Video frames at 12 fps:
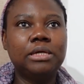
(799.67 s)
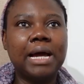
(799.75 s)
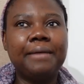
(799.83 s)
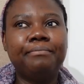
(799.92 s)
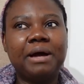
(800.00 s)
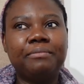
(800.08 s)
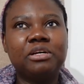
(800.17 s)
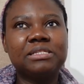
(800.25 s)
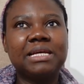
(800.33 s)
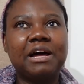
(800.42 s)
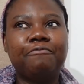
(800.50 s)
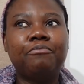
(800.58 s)
I'm not
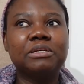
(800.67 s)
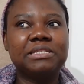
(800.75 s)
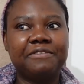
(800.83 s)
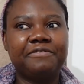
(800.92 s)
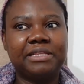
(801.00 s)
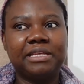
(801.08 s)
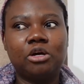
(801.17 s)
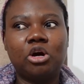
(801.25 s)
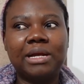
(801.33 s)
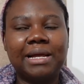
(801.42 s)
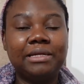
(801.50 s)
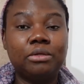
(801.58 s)
saying I've bought everything,
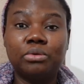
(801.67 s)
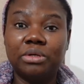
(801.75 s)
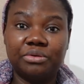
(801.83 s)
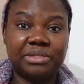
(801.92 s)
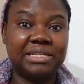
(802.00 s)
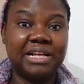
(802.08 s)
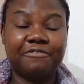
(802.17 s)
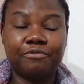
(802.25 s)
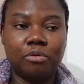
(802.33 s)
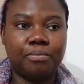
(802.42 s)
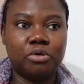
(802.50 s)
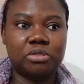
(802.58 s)
other little thing I've
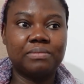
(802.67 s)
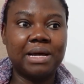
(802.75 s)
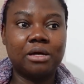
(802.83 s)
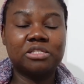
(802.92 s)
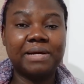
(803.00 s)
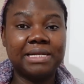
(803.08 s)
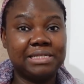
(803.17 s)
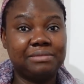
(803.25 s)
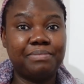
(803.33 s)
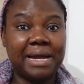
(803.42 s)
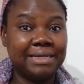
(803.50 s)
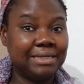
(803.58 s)
not bought. My husband is
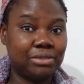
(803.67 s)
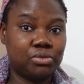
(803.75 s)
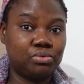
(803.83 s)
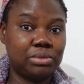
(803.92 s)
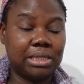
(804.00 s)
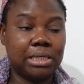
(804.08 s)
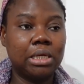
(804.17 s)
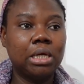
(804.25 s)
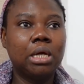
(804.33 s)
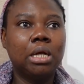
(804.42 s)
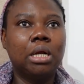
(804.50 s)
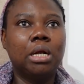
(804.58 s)
buying it today,
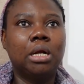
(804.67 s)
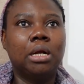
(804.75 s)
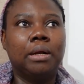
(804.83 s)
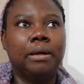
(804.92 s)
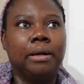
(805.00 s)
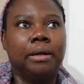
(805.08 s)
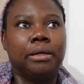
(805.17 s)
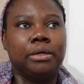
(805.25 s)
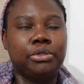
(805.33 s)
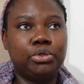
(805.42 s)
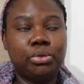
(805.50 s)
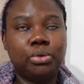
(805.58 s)

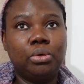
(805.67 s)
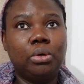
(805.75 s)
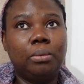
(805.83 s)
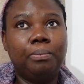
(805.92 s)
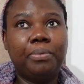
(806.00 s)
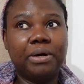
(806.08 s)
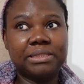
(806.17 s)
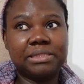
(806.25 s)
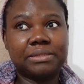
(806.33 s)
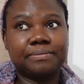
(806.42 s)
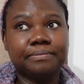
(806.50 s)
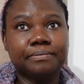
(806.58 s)
you know,
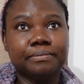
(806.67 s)
but